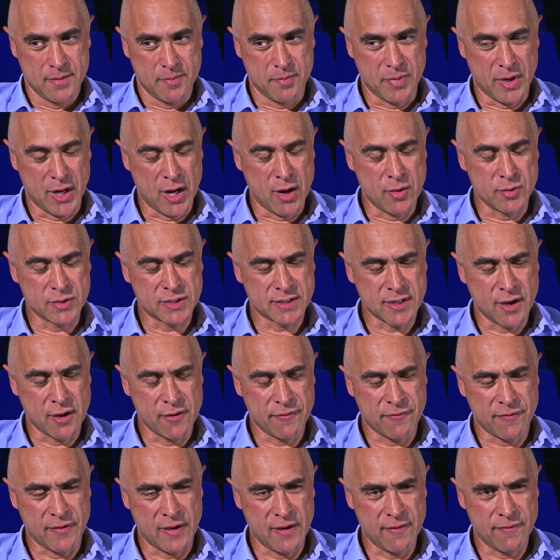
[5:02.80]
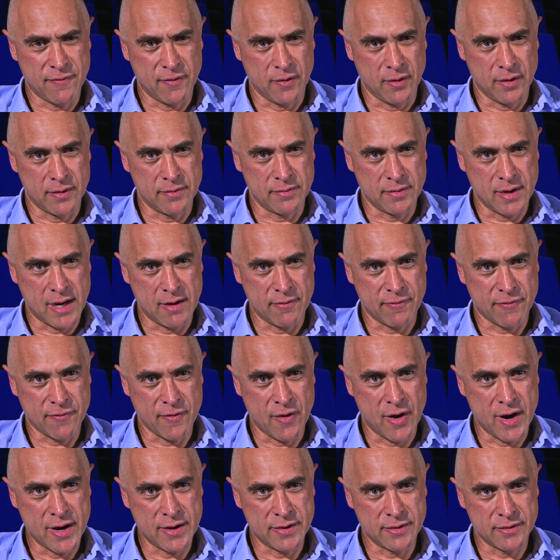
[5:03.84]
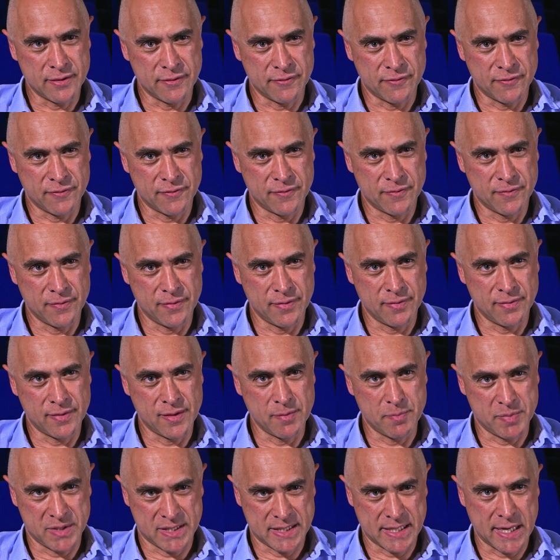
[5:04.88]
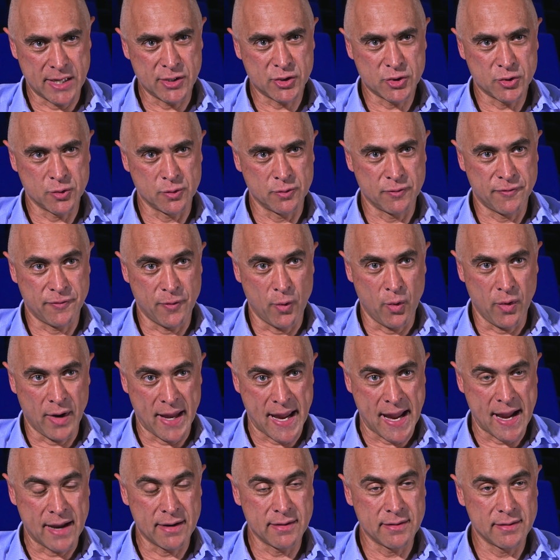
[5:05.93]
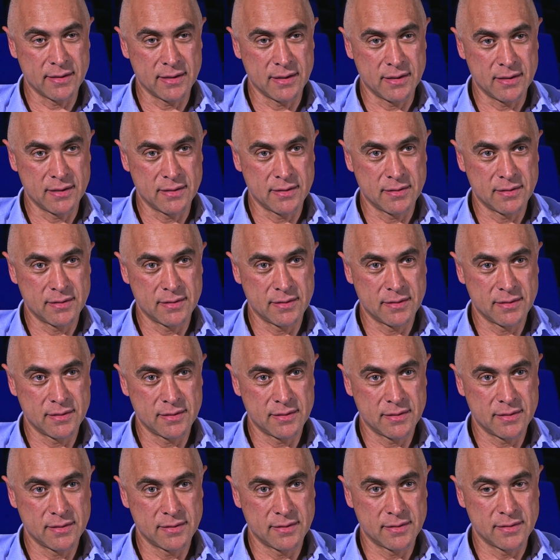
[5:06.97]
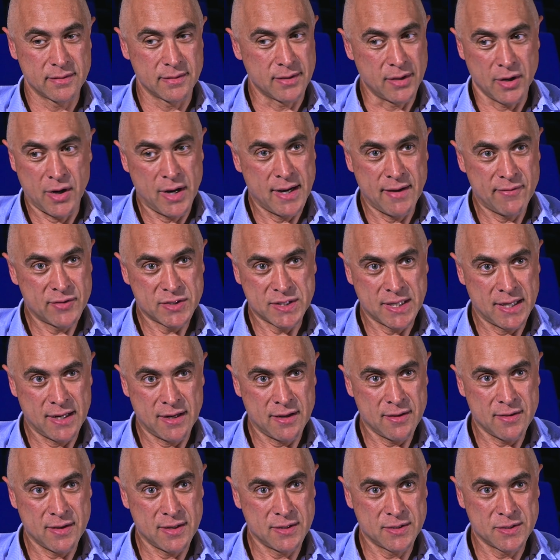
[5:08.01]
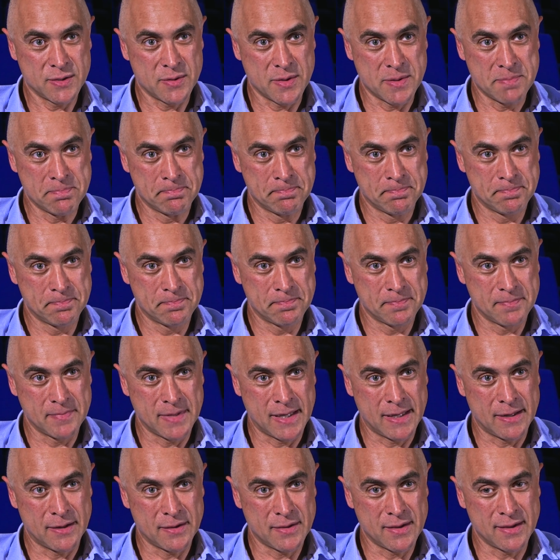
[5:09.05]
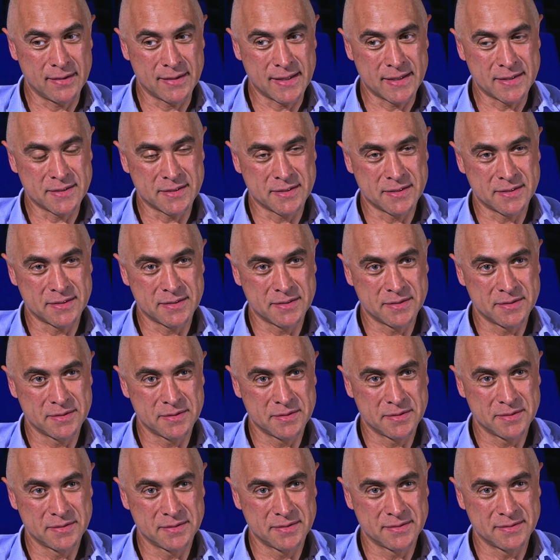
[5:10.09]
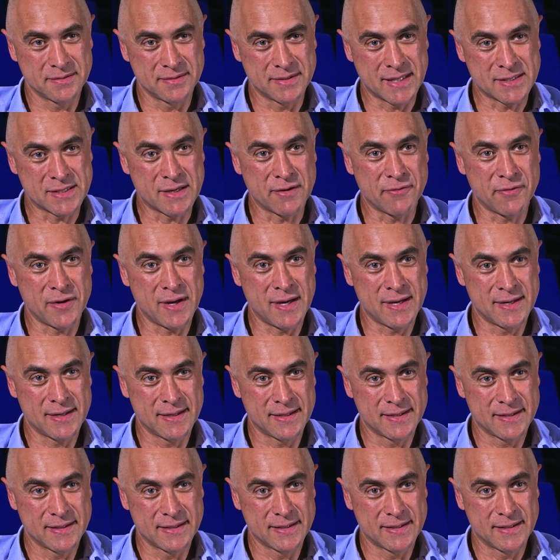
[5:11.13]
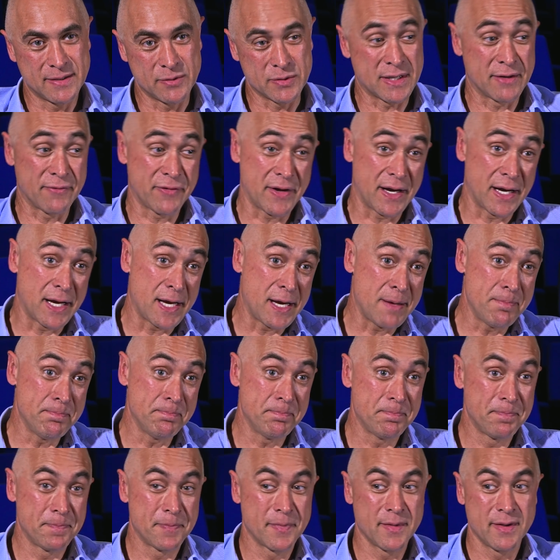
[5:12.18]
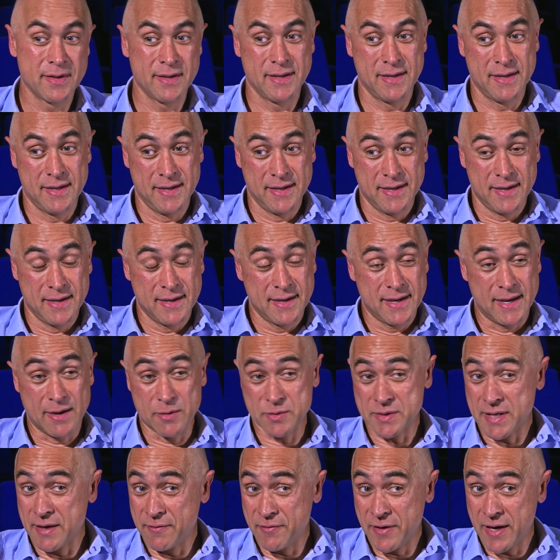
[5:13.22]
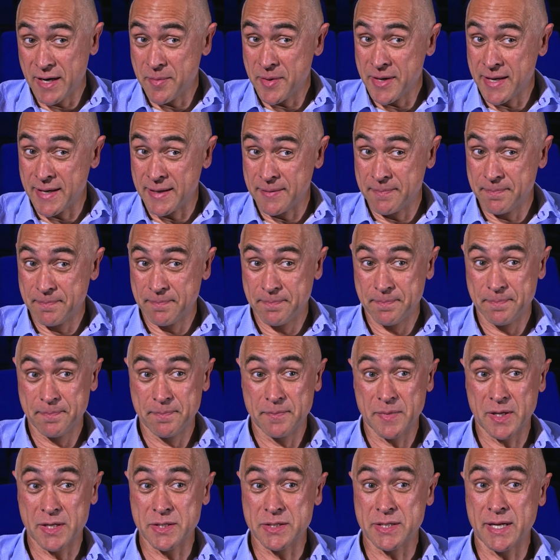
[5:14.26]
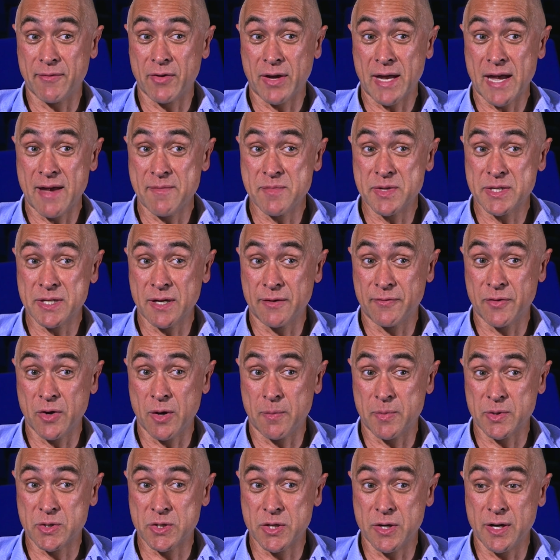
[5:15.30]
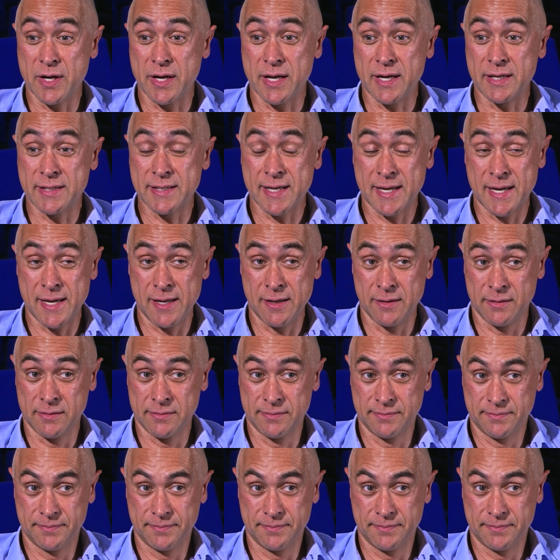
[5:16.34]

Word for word: but I was so fearful and, and frightened of the potential fallout that I never said anything to him. And I think that's, that's unfair. It was unfair to him, and it was unfair to me because I never gave myself the opportunity to heal.